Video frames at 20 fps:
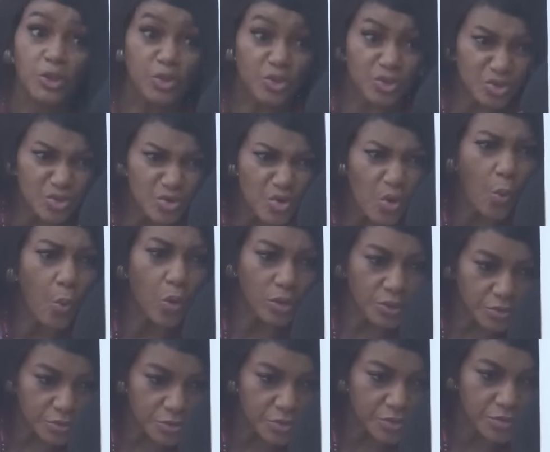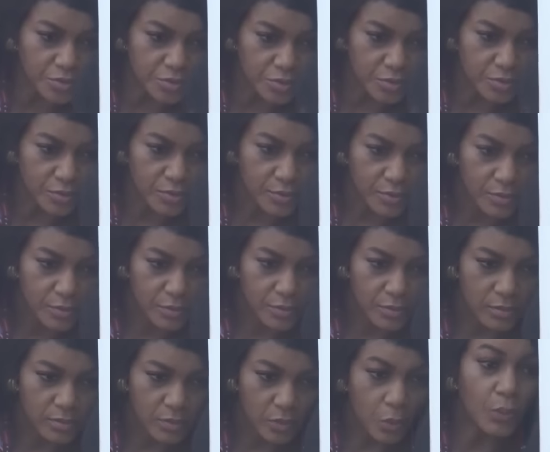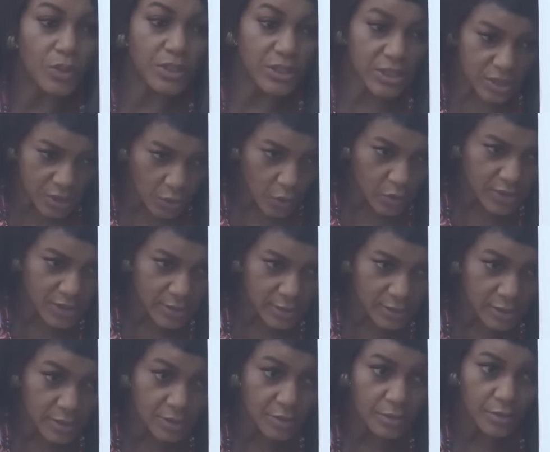You know what to do. We discussed it,